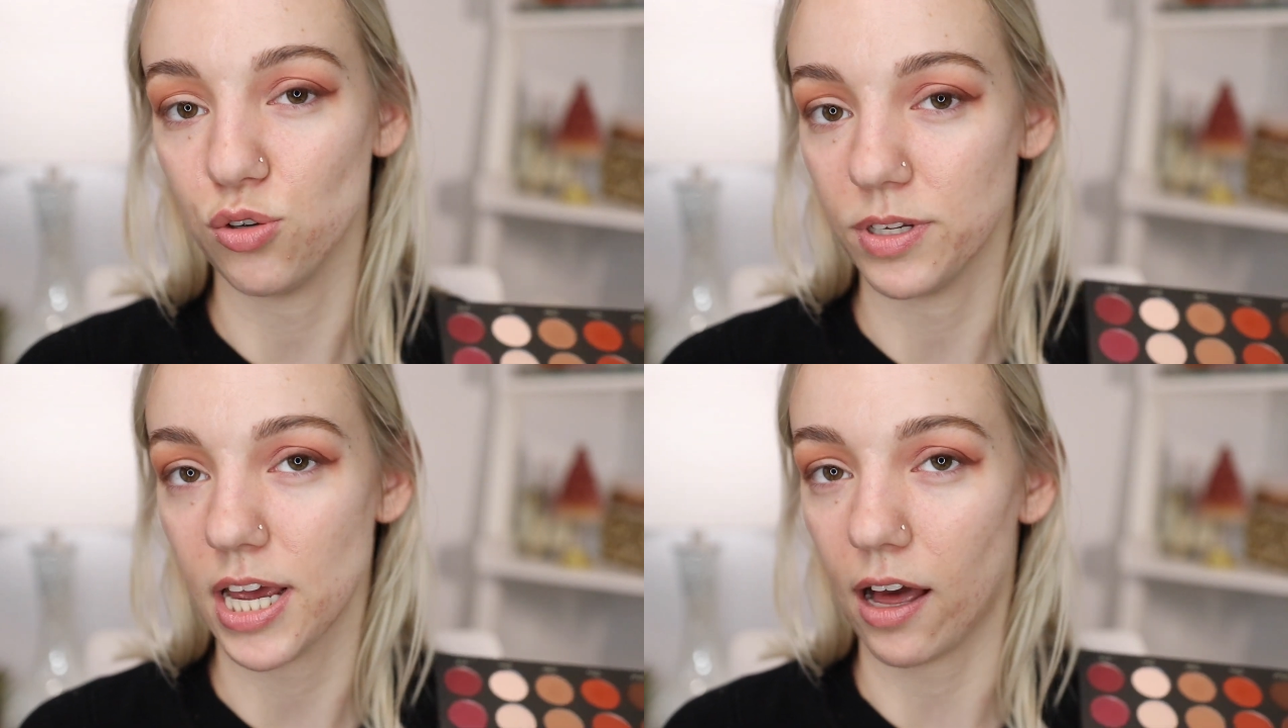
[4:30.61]

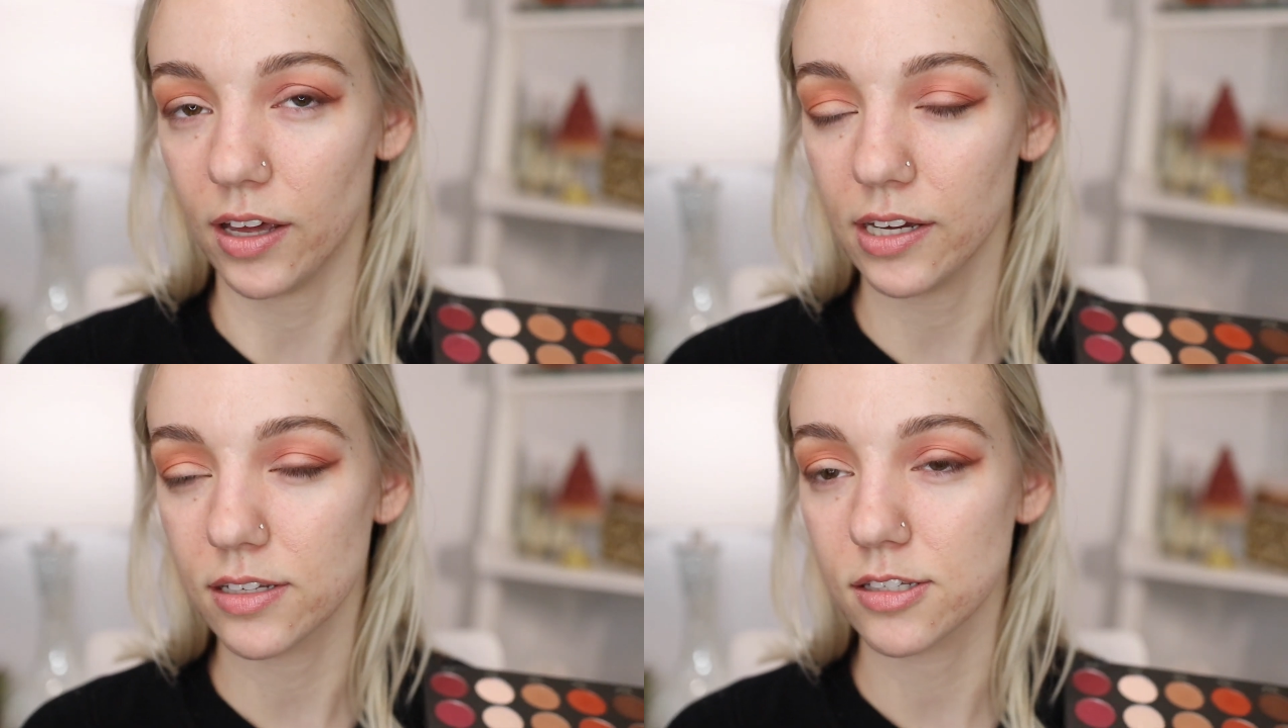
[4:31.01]

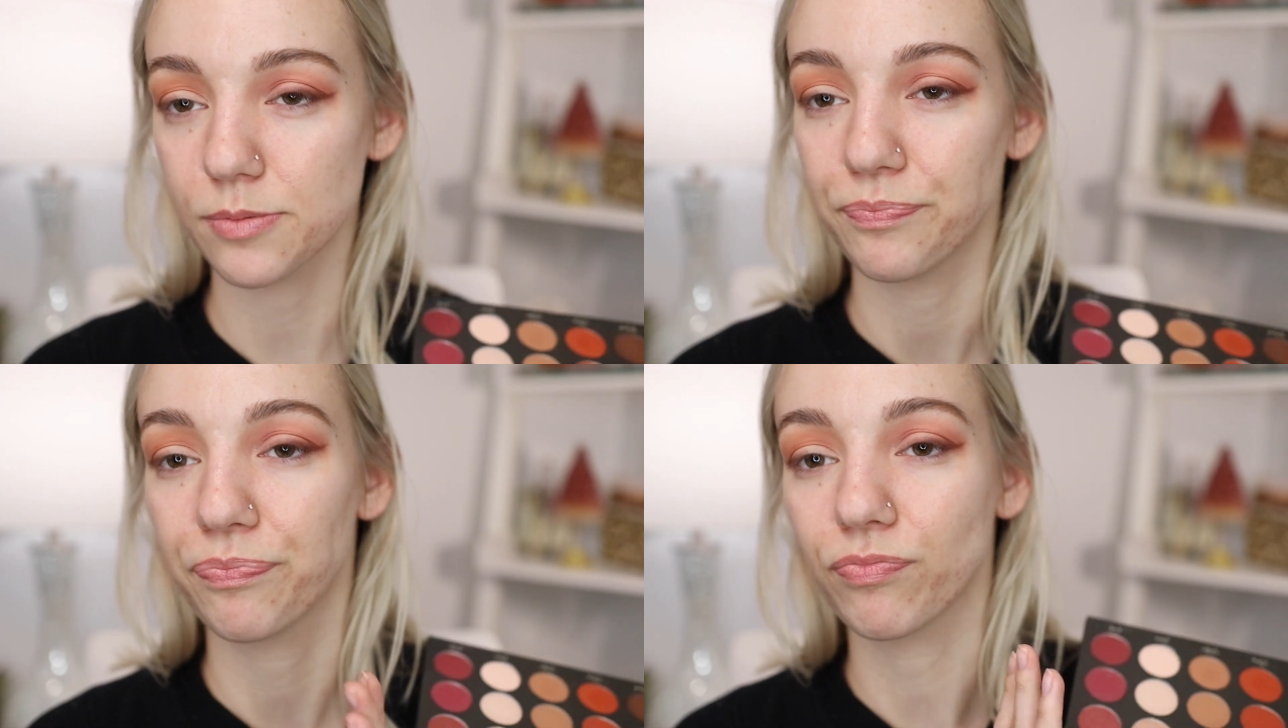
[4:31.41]
metallics
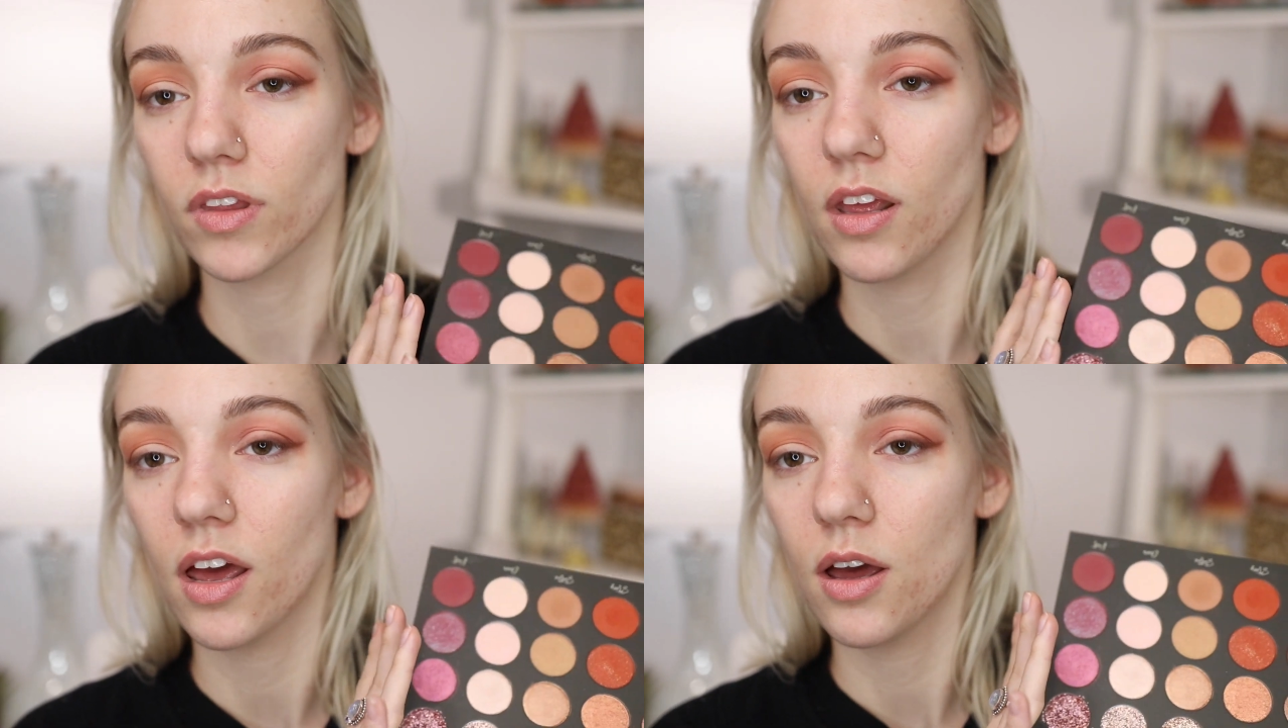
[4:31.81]

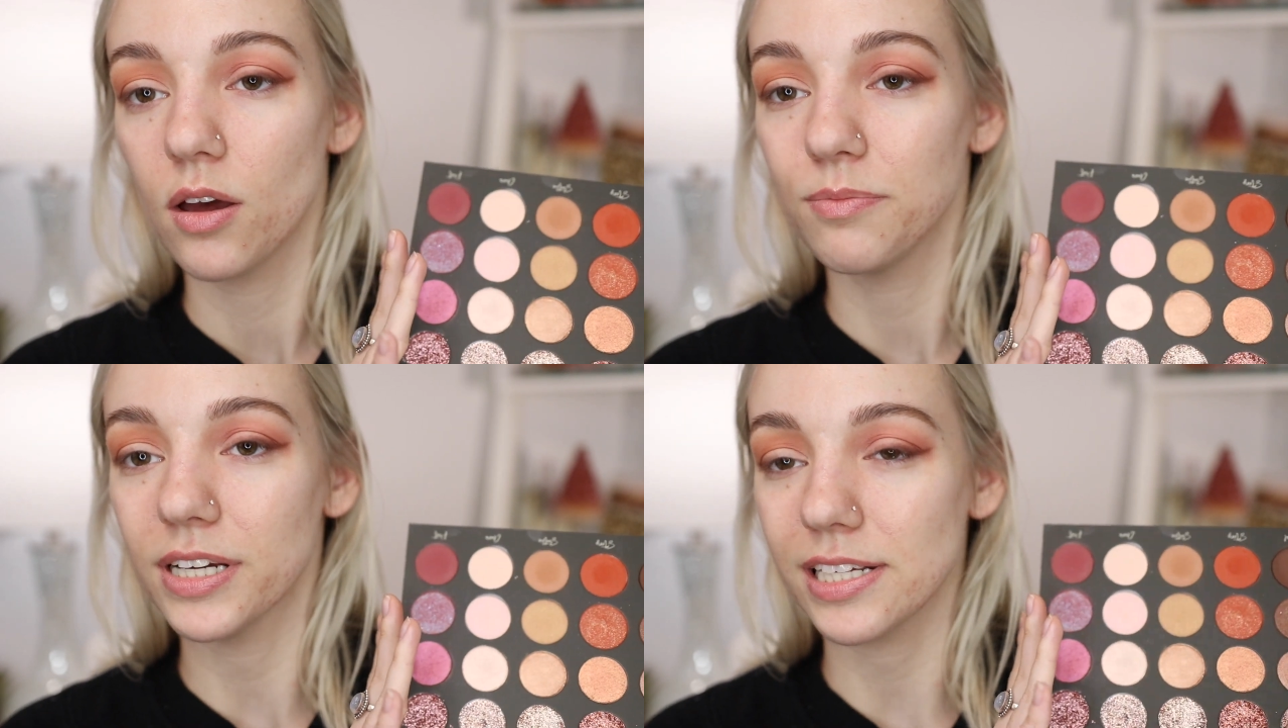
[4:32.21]

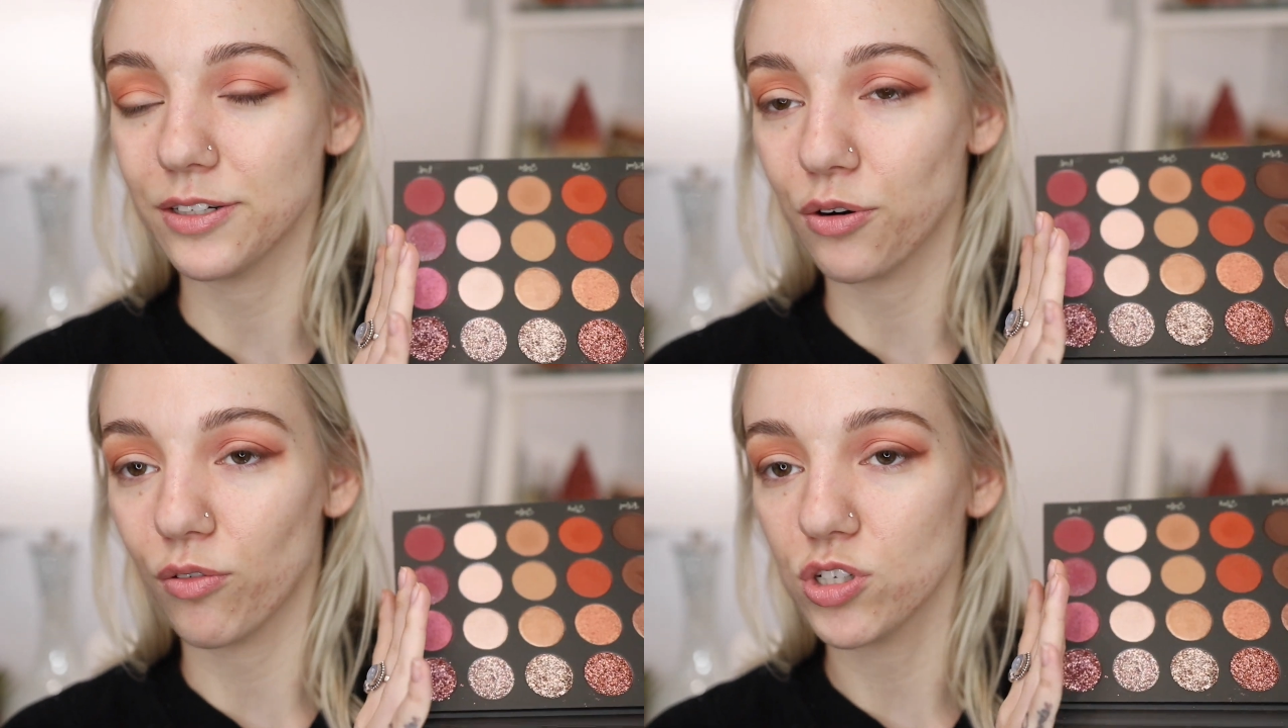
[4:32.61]
because I
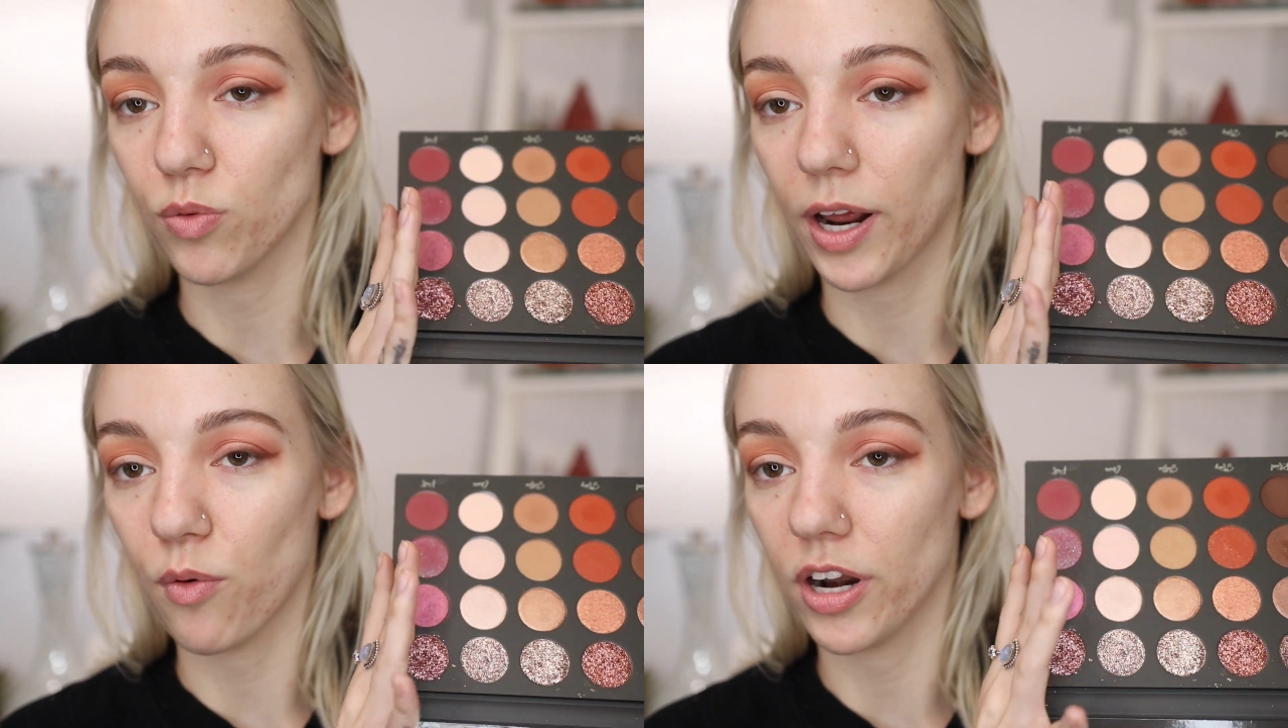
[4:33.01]
don't know which
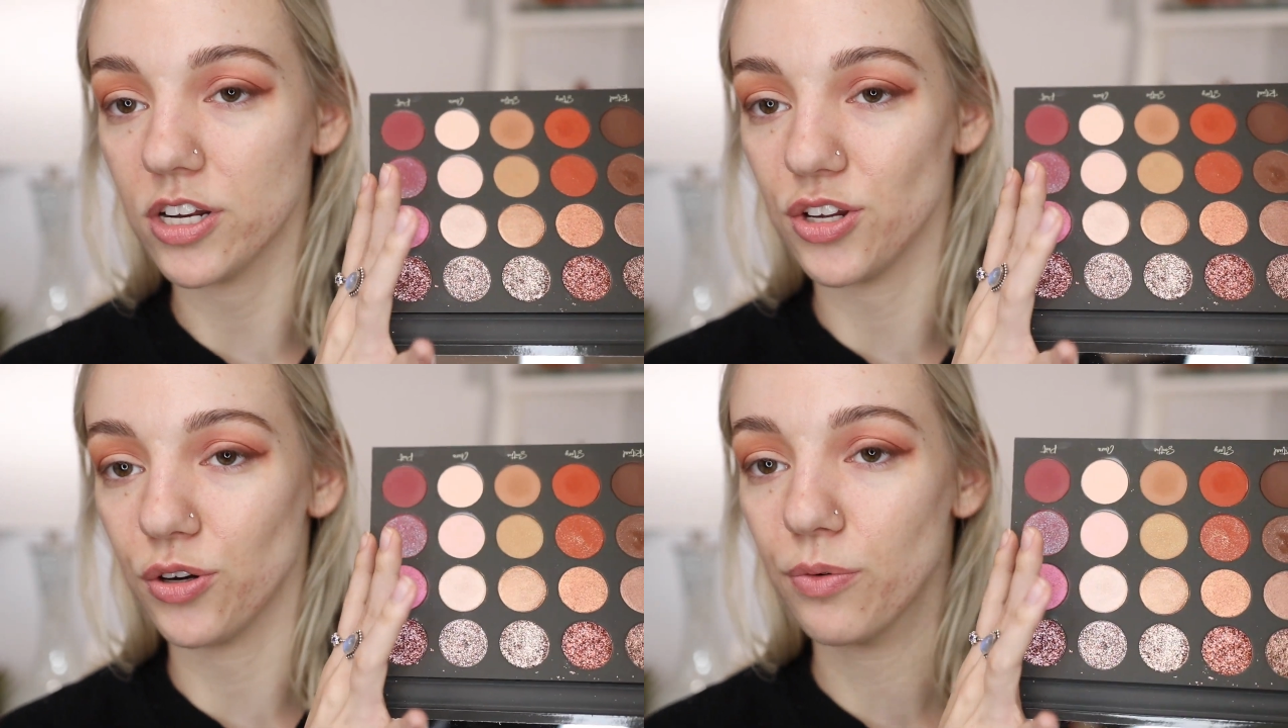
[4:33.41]
one I want to
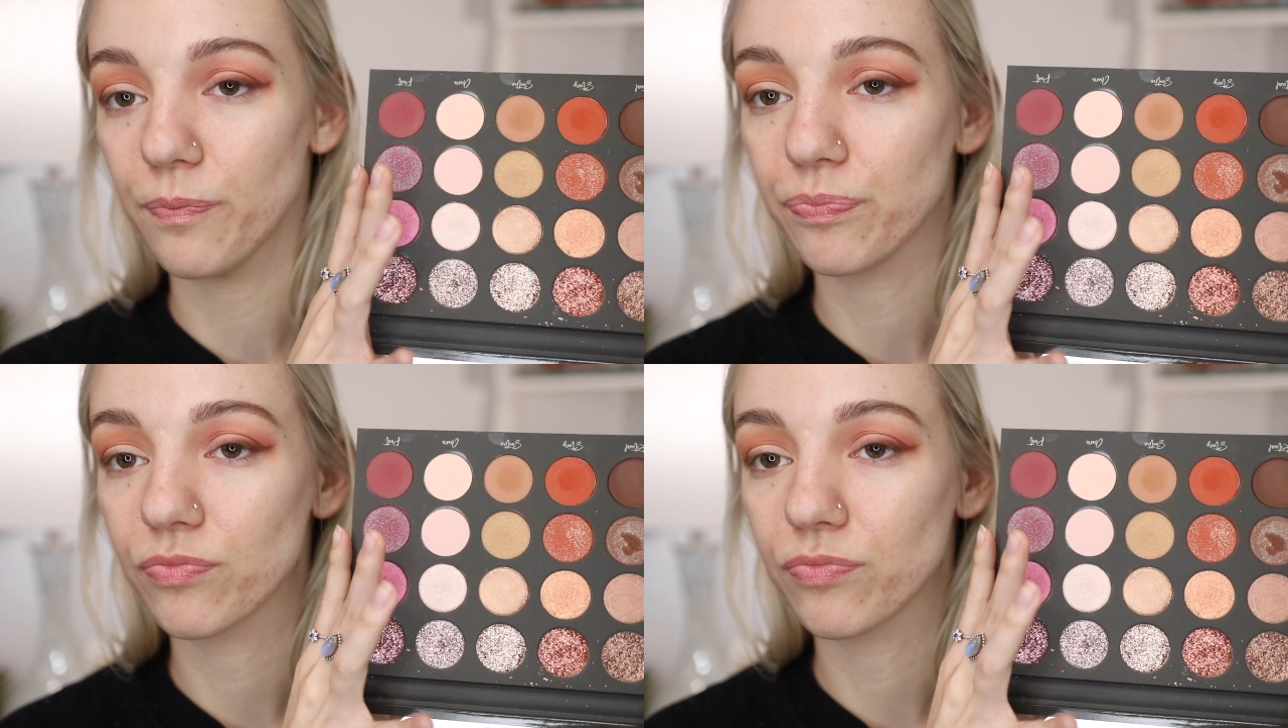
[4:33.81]
do.